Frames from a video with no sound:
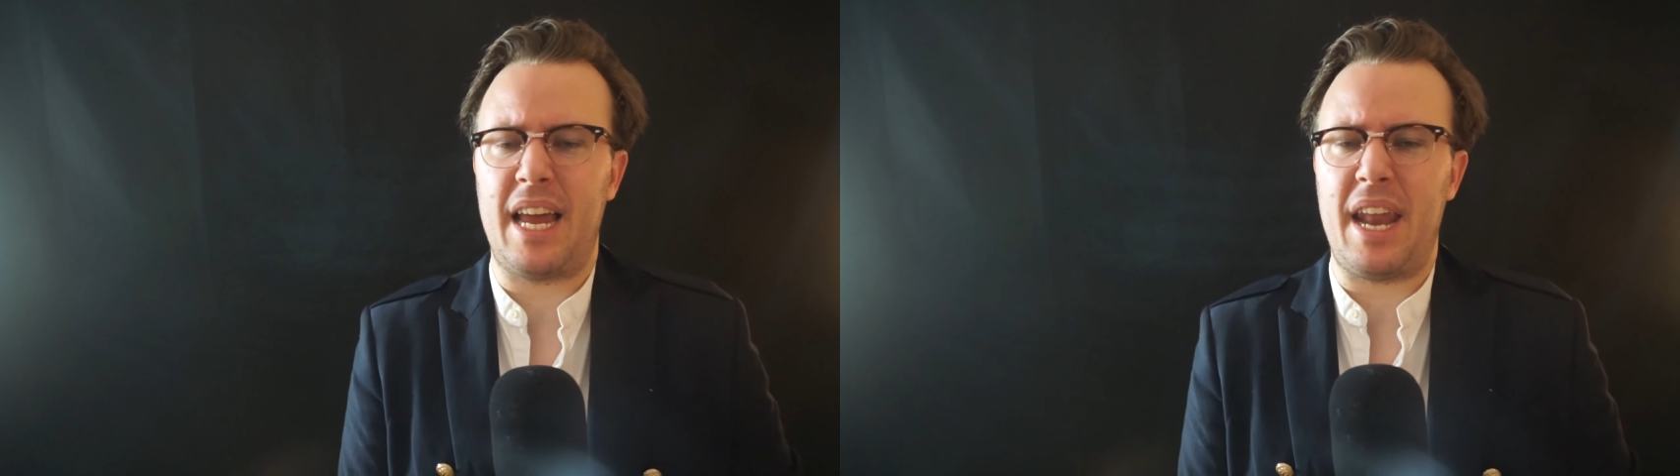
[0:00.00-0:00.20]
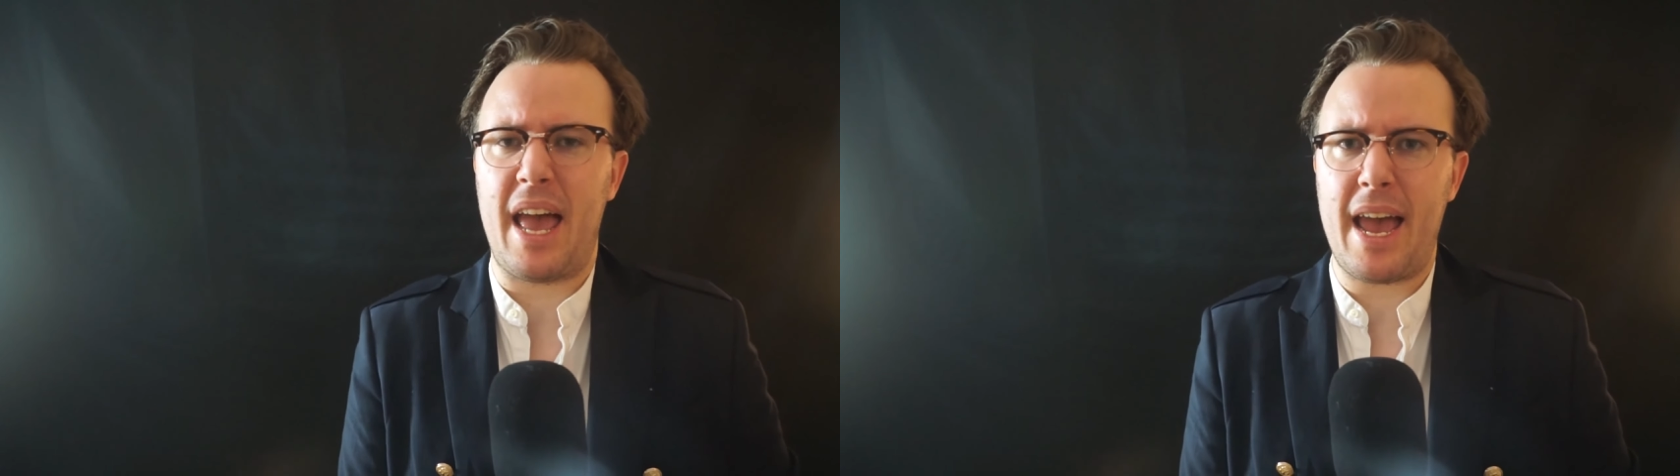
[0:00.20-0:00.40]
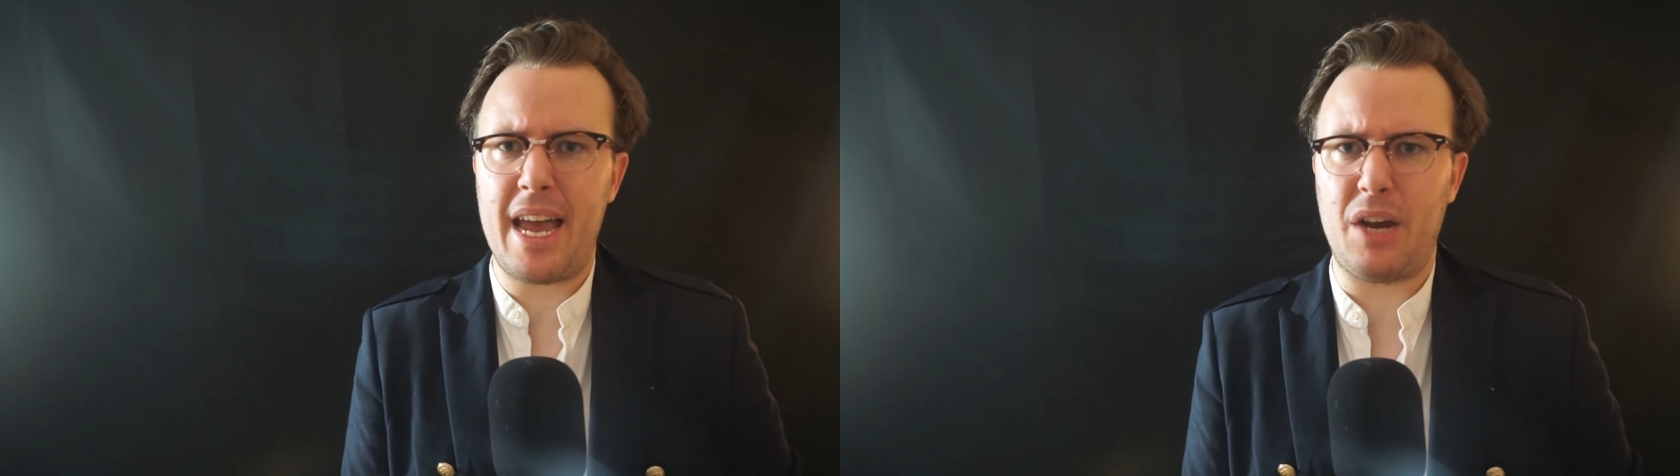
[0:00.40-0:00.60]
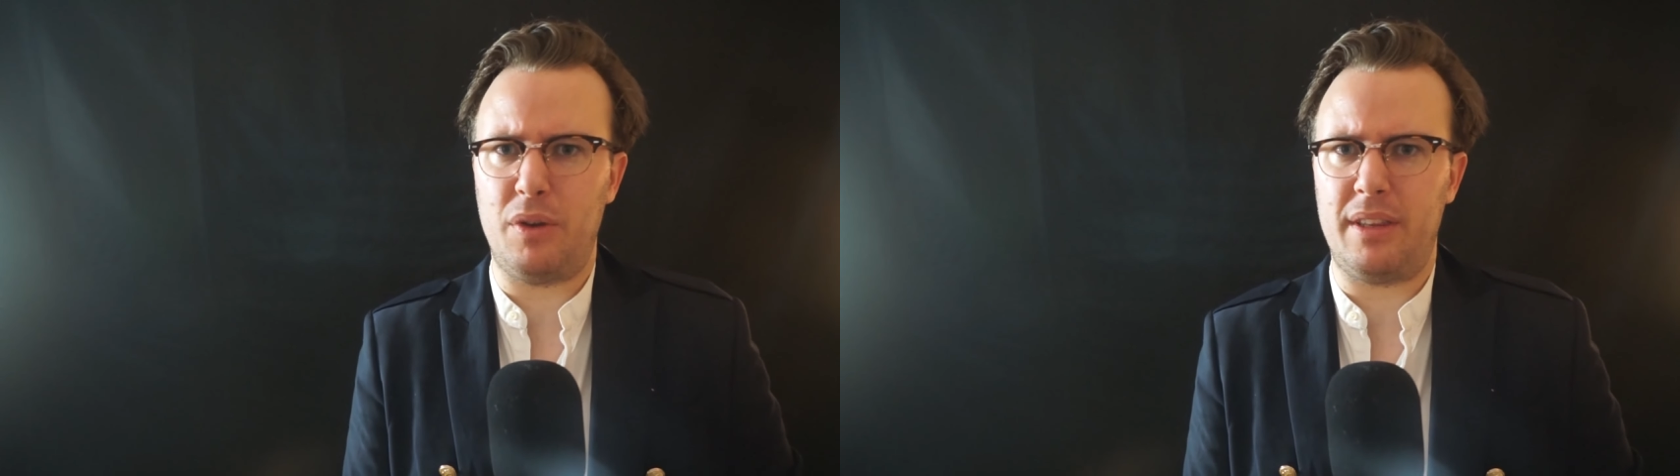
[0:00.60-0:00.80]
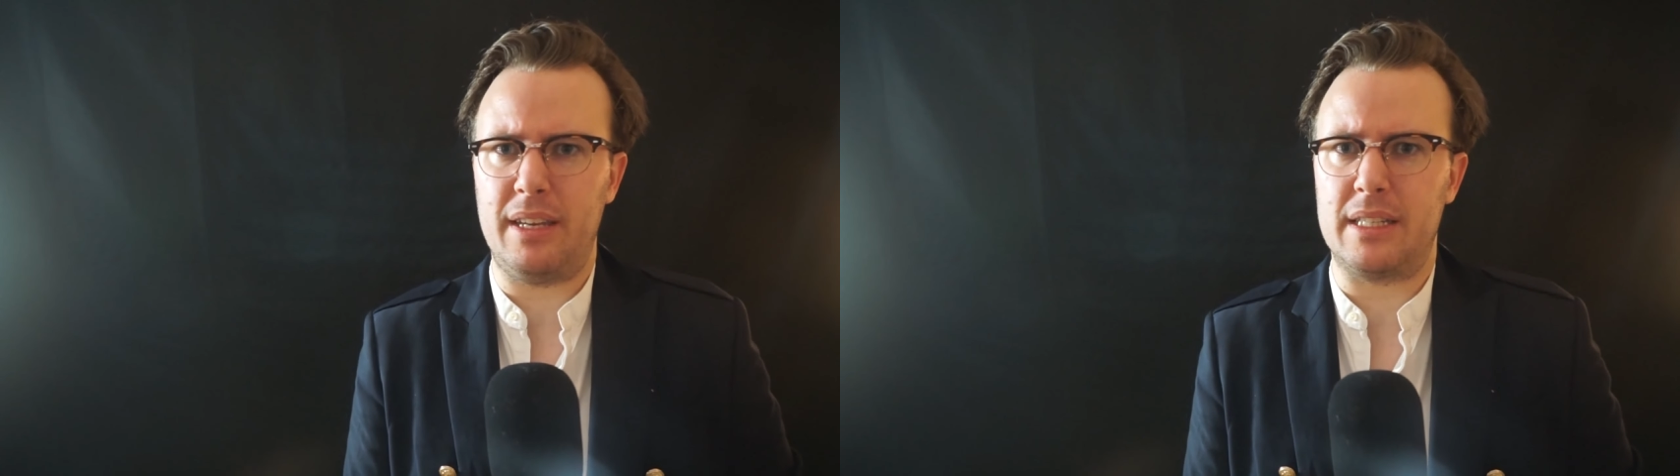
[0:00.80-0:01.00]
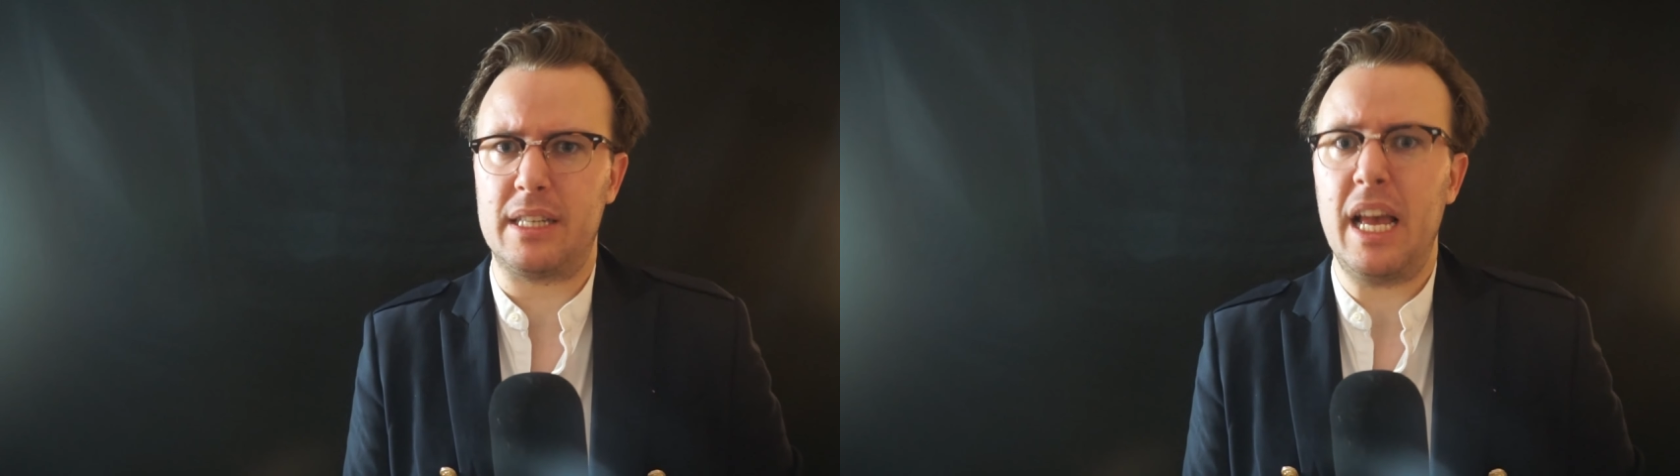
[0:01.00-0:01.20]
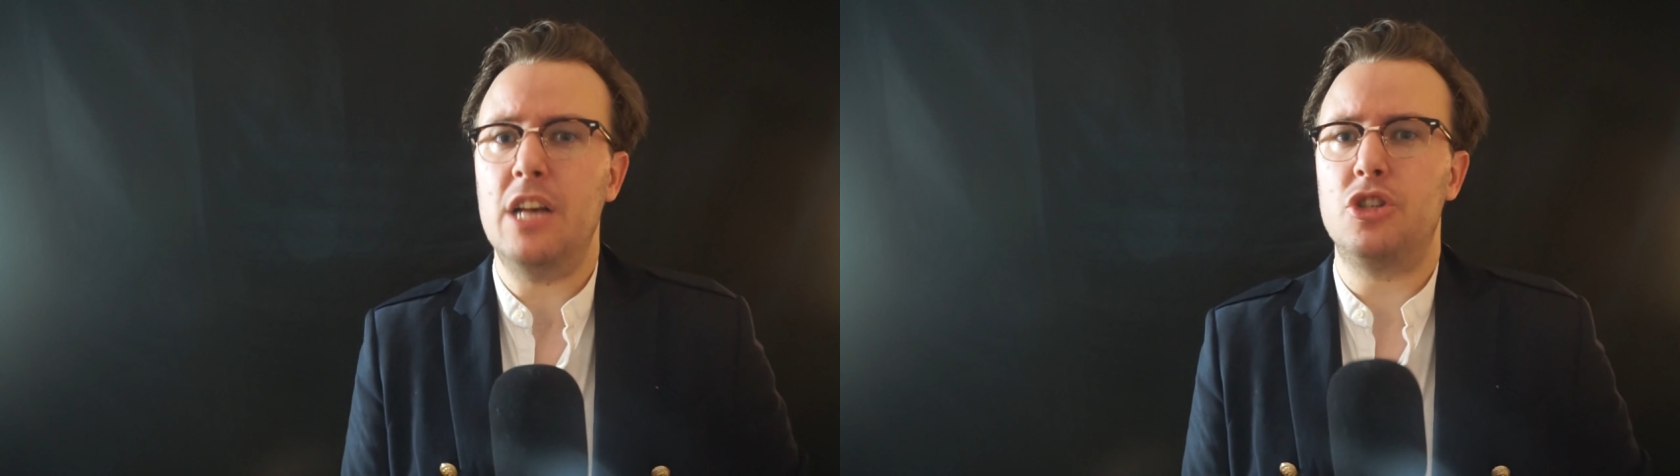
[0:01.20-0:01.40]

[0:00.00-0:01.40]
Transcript: and equities.